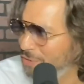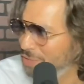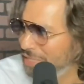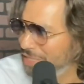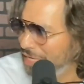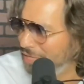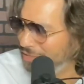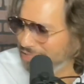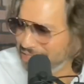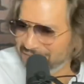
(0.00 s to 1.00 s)
changing
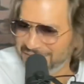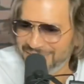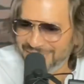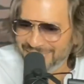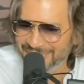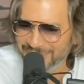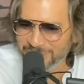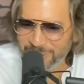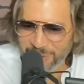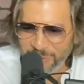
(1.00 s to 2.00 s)
out
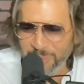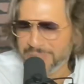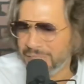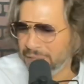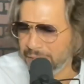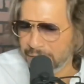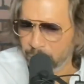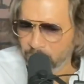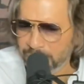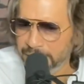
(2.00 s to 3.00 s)
tubes
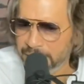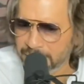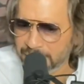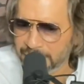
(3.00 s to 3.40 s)
and really